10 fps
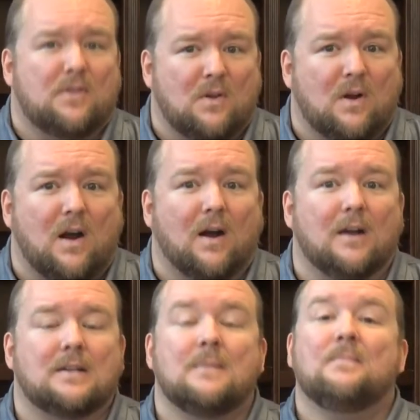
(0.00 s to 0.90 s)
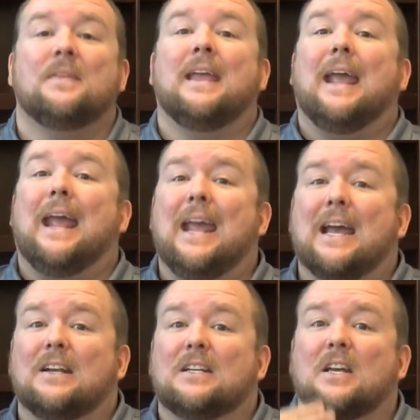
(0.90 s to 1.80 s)
with your heart
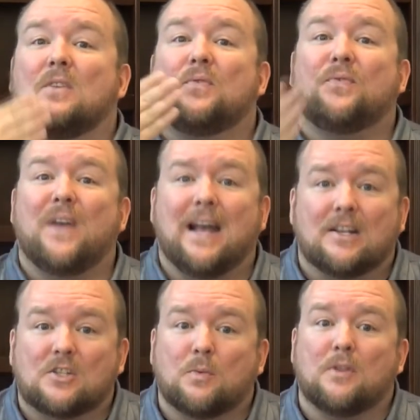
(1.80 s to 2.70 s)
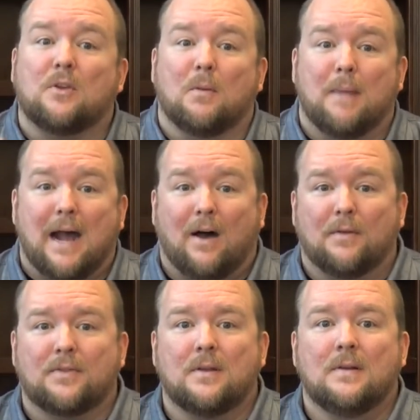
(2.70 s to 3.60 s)
and confess with your
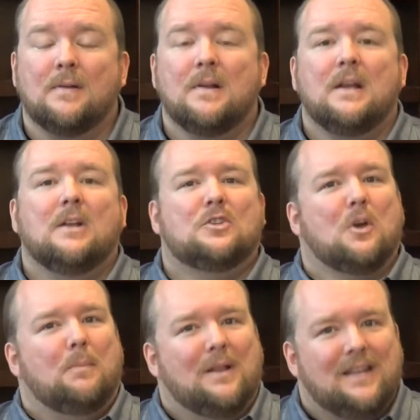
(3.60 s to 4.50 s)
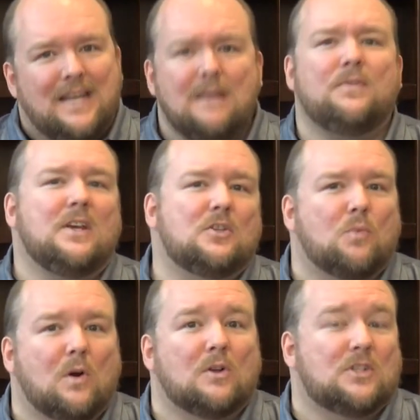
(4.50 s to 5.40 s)
mouth. So believe these
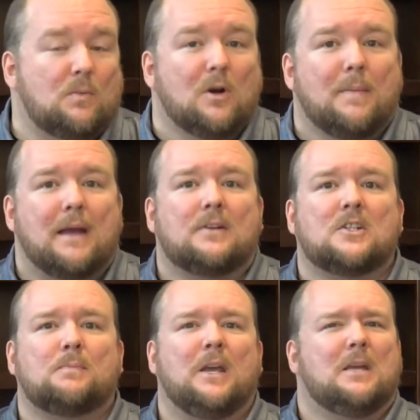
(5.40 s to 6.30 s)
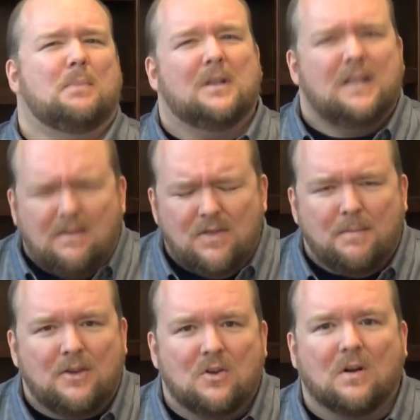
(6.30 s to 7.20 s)
words that we're about to speak. Believe
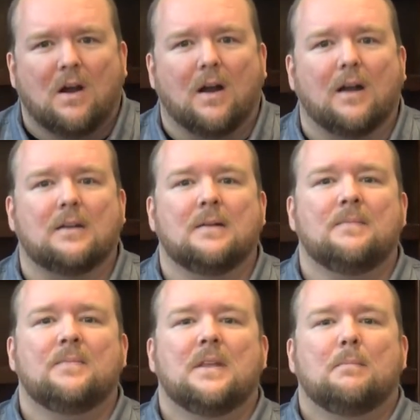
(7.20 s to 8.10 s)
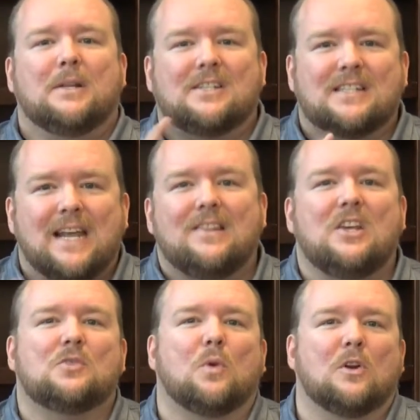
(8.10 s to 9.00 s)
them in your heart, but say
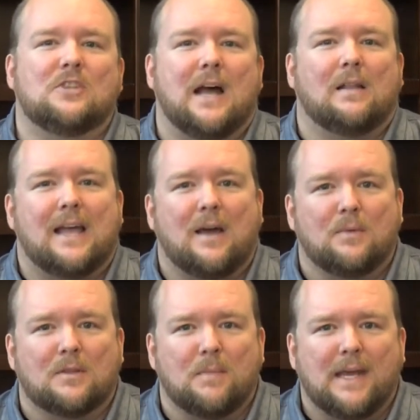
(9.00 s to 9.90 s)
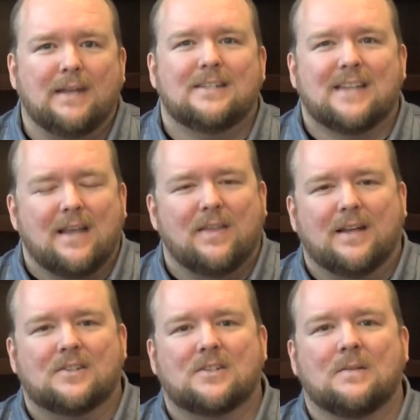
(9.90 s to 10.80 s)
these words out loud with me. Say
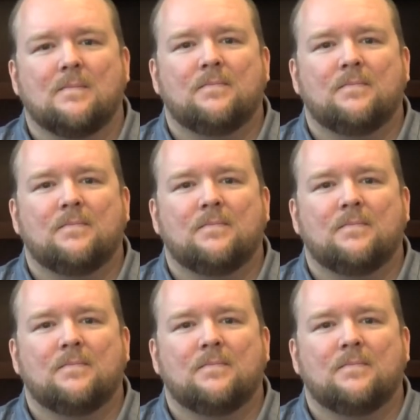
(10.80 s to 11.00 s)
this